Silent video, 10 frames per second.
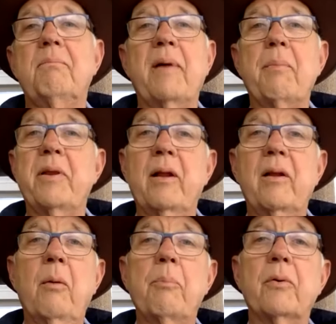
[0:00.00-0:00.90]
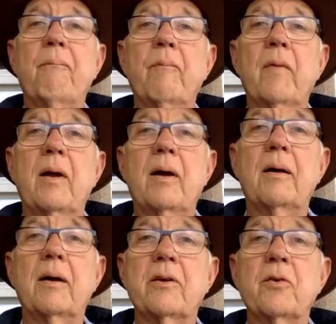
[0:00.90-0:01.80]
maybe they'll help you.
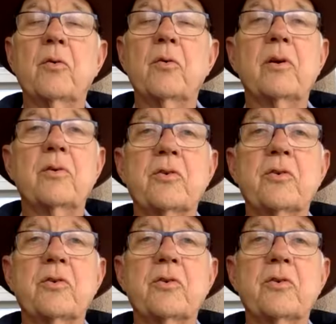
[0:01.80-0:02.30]
You